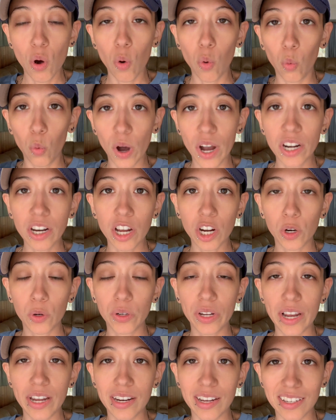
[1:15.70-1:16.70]
Why not
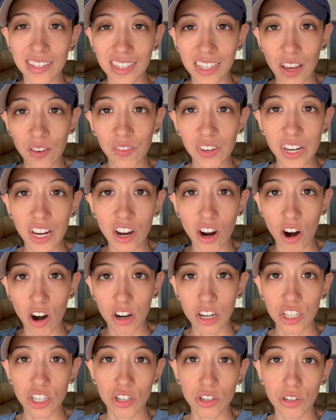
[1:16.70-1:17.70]
create a seven day
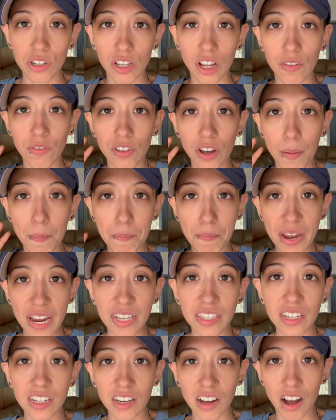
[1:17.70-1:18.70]
arsenal of
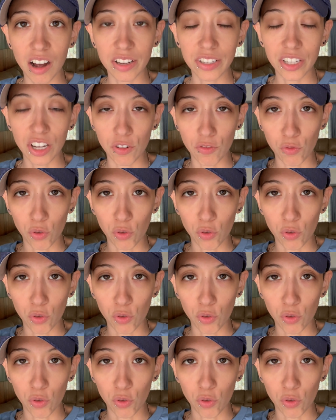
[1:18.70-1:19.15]
amazing content